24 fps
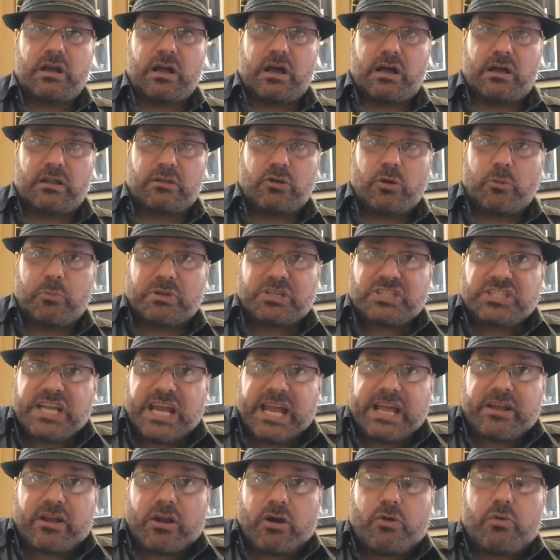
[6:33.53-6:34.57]

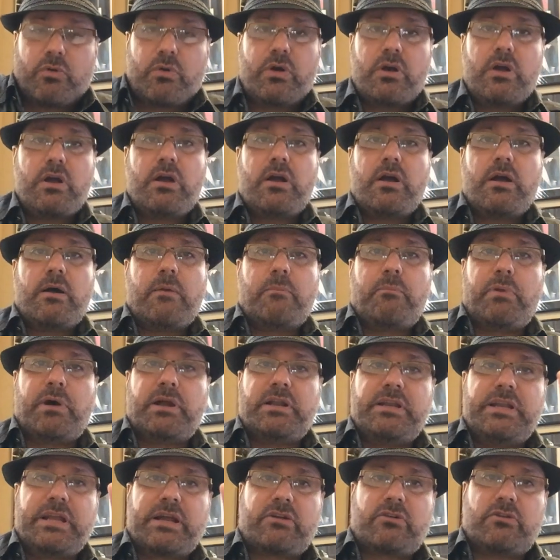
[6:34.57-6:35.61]
Lomachenko.
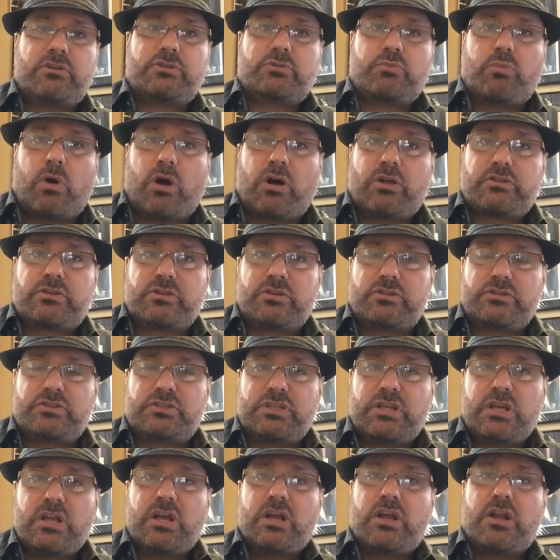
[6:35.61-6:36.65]
But Nicholas
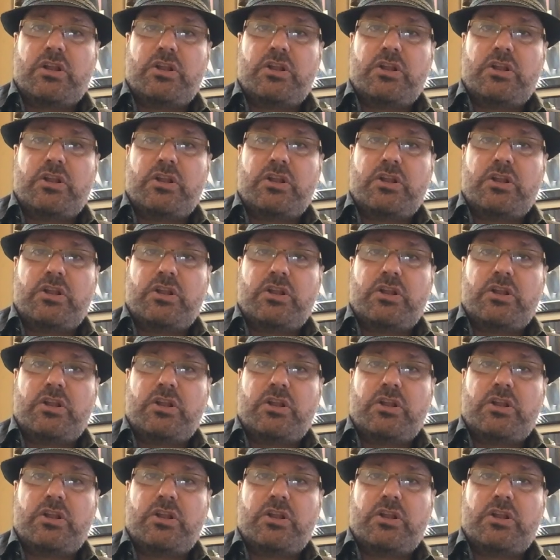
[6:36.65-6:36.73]
Walters,